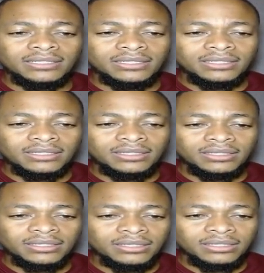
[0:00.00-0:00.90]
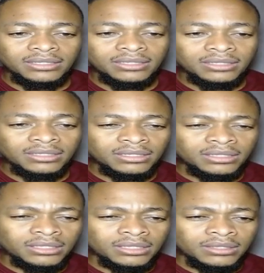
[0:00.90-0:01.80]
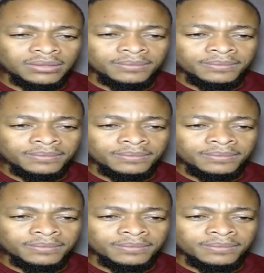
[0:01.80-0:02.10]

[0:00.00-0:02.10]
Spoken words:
(silence)